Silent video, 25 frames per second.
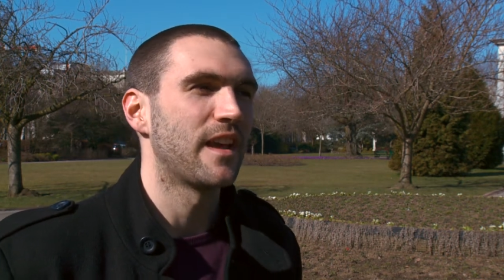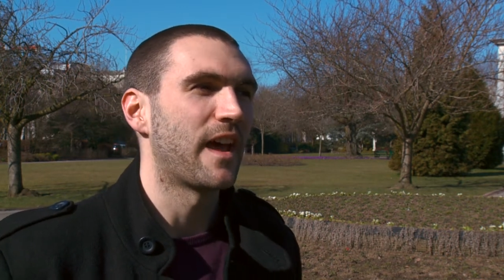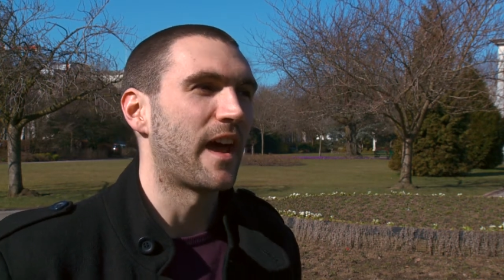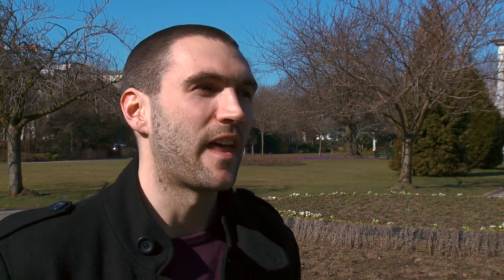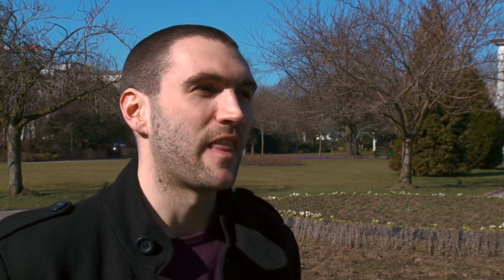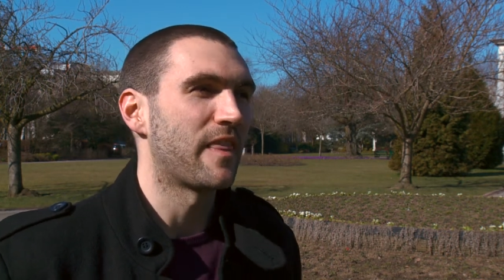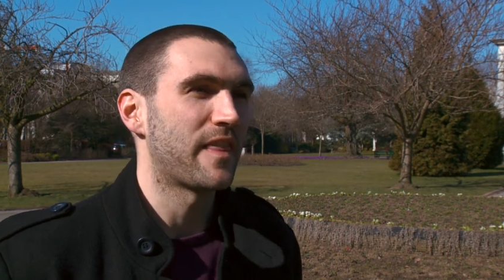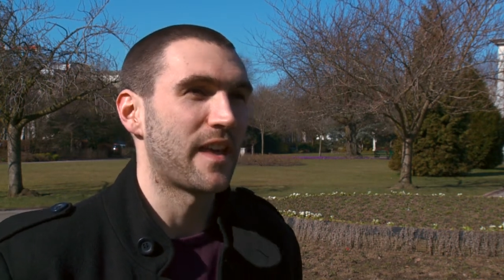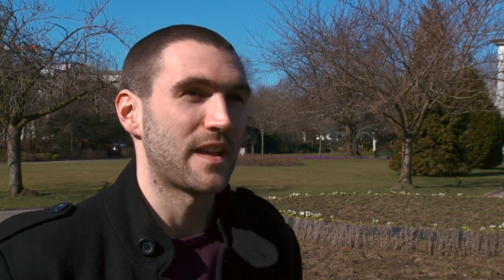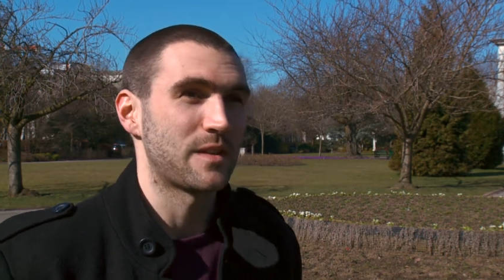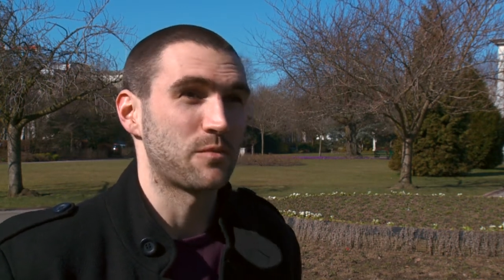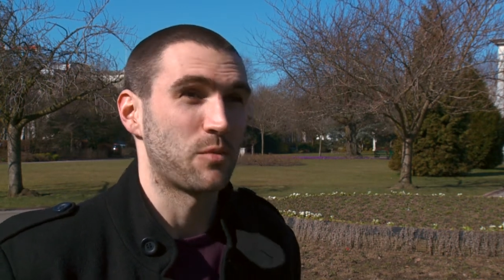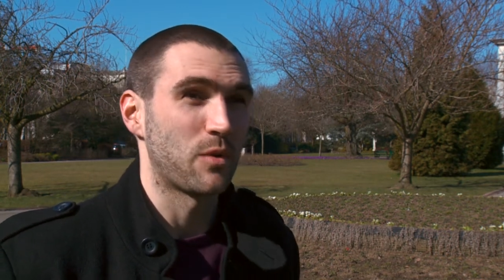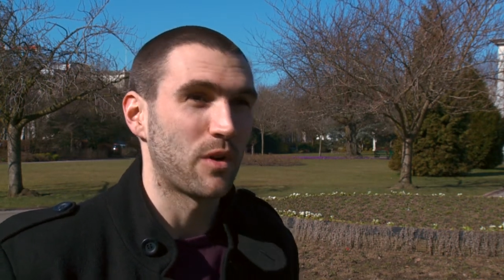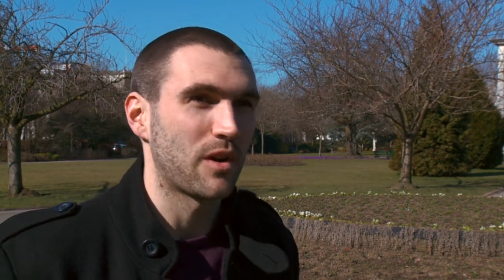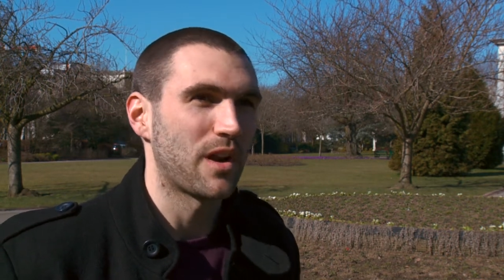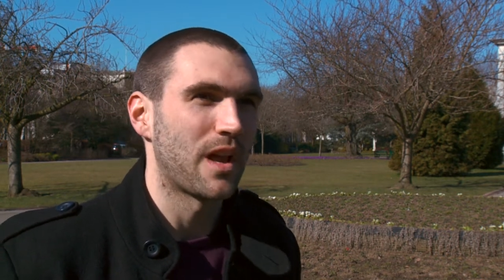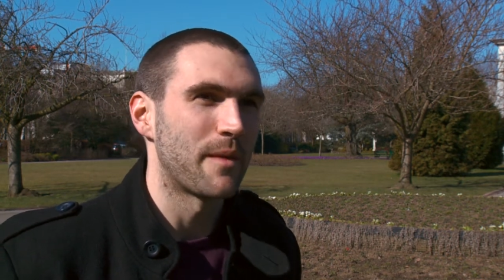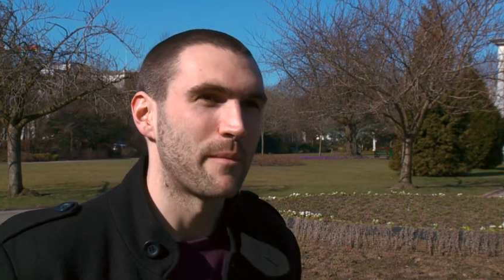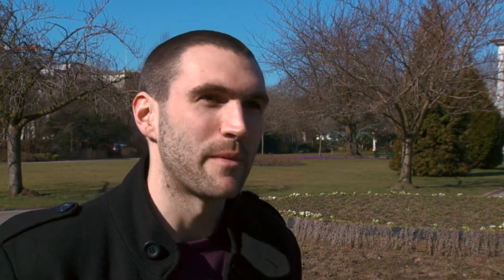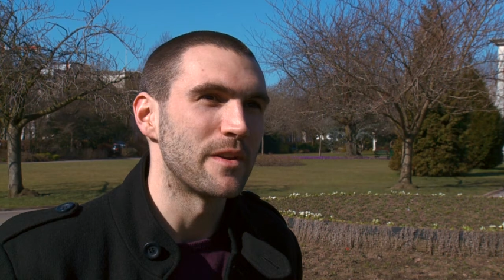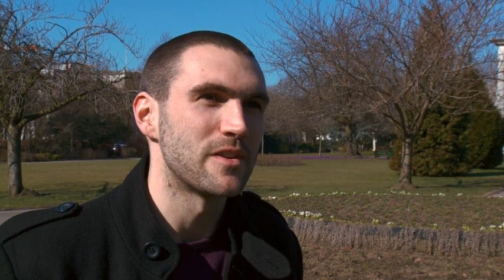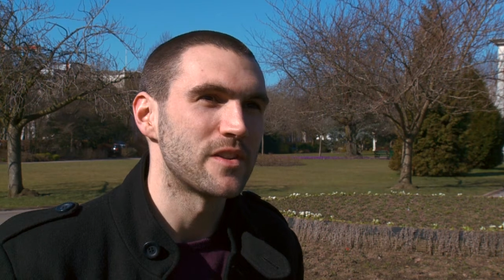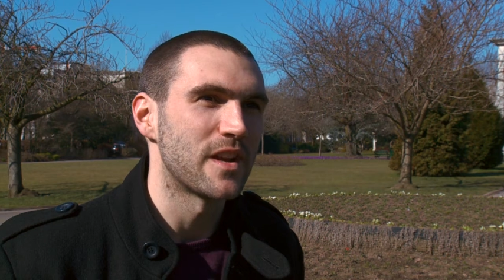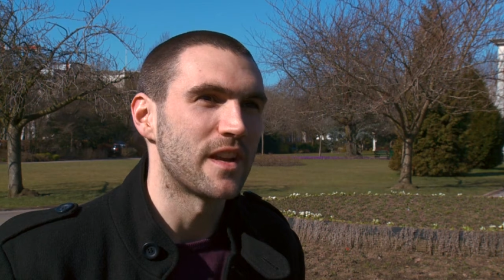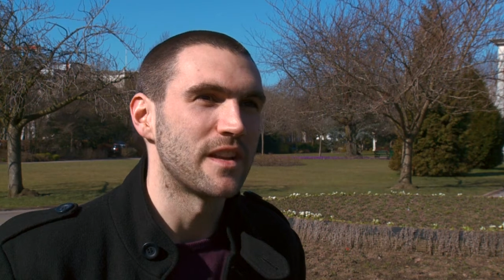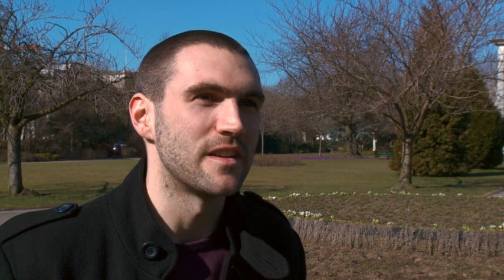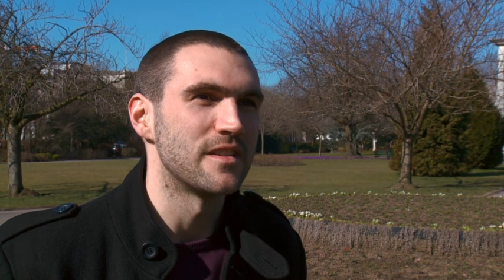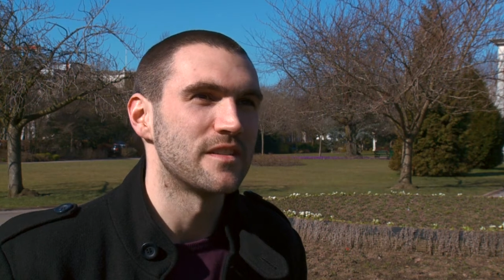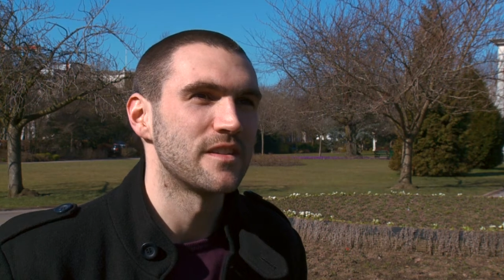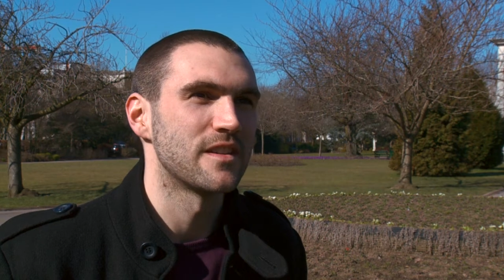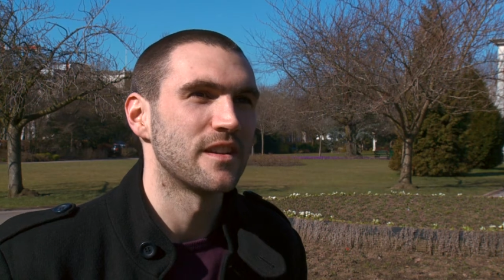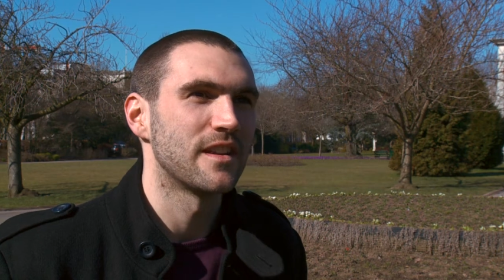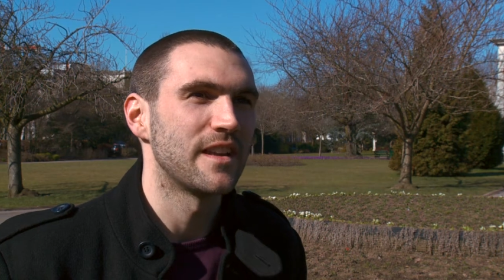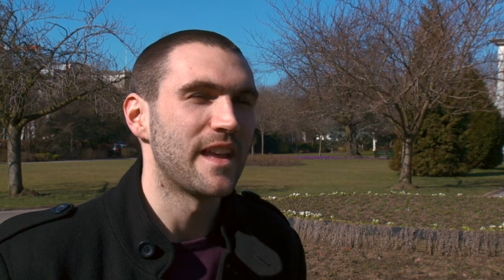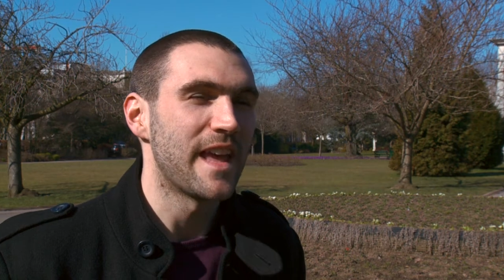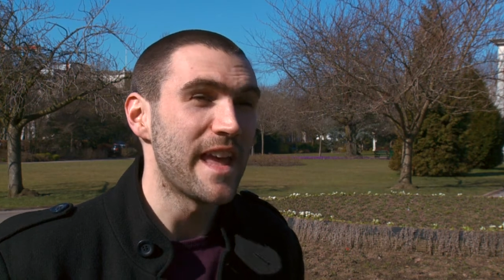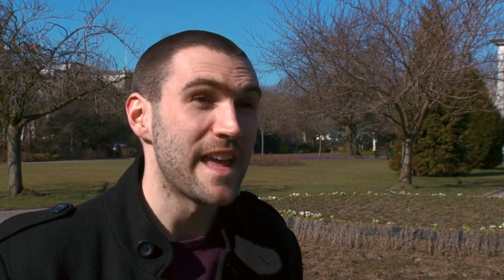and that's what climate
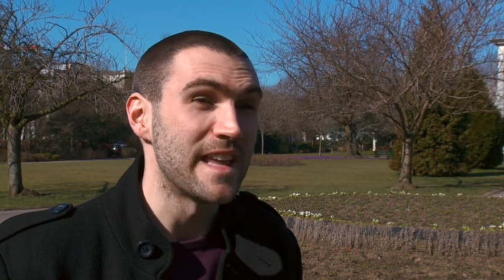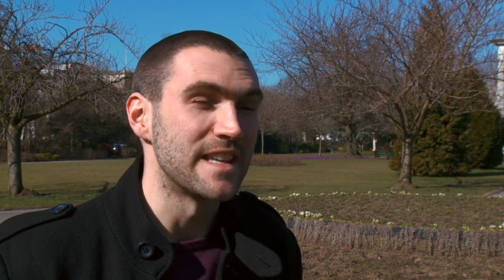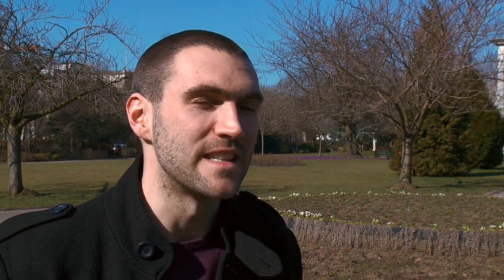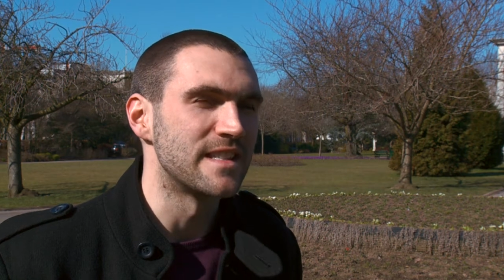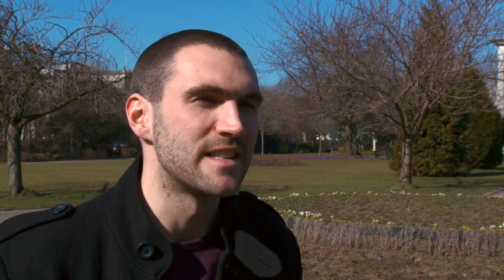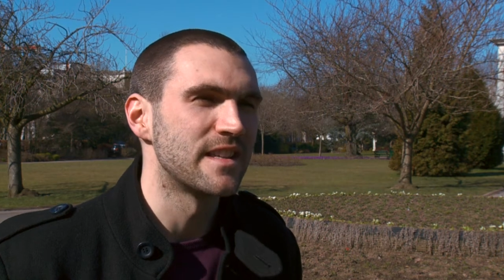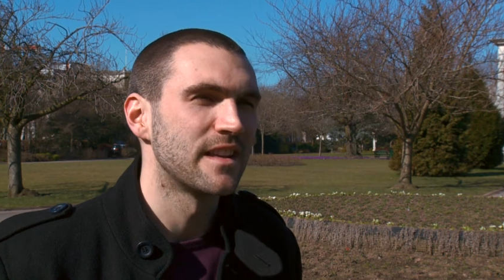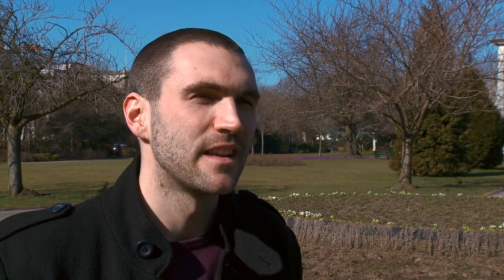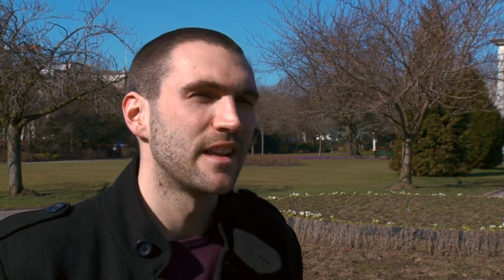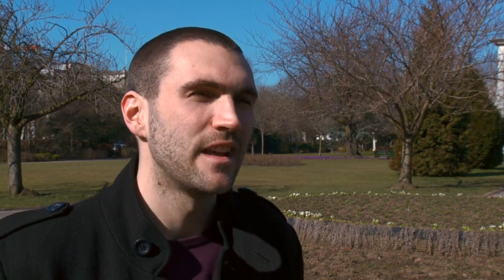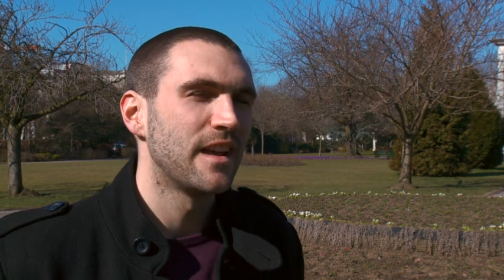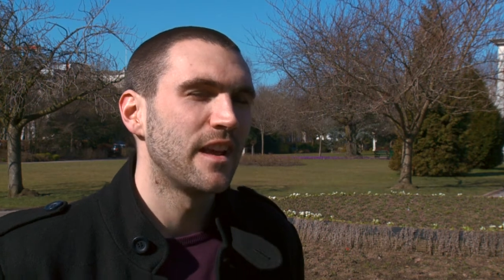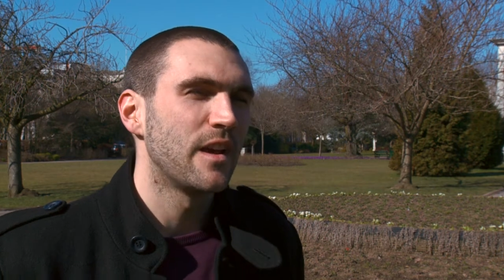change is.